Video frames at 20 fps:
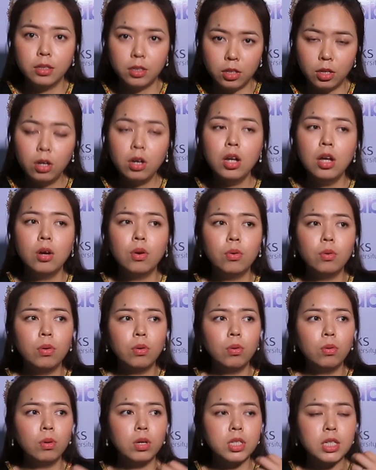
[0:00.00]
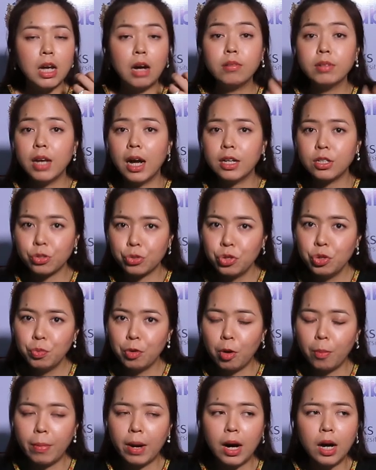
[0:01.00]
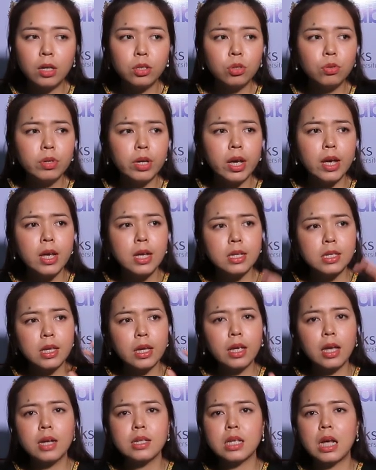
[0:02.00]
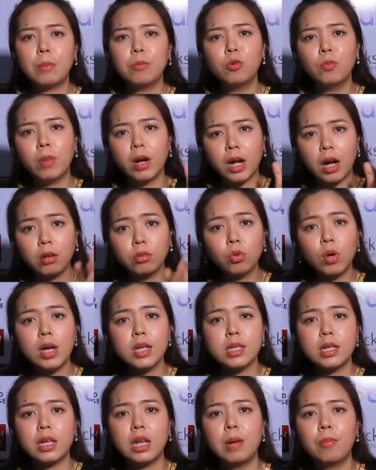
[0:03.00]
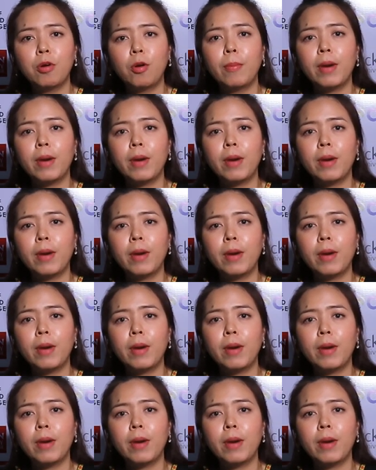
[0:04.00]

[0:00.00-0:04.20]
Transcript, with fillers: no, or Tanya to Kuboma, two ye, second Samu Macaundoazi.